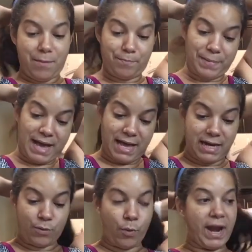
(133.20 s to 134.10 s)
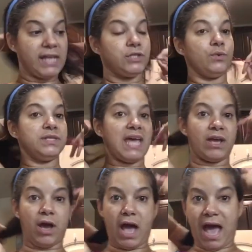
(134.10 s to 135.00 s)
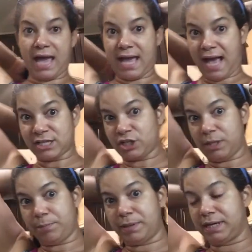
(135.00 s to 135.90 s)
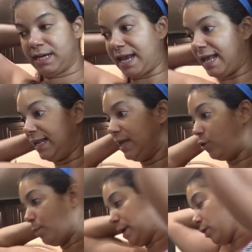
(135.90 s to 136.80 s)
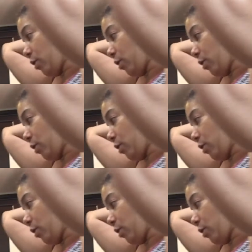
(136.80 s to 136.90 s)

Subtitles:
But what I do is I actually put a little bit